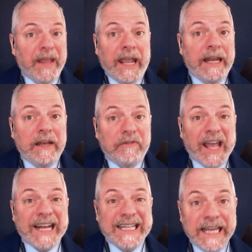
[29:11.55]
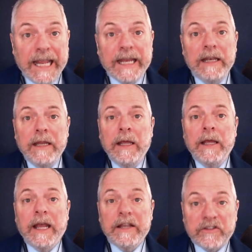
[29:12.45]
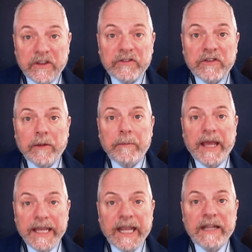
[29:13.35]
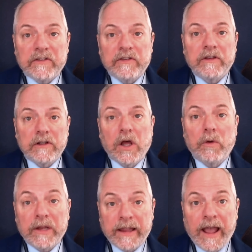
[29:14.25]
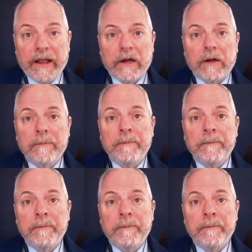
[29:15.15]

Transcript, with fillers: and in fact did, assist him against the lone attacker.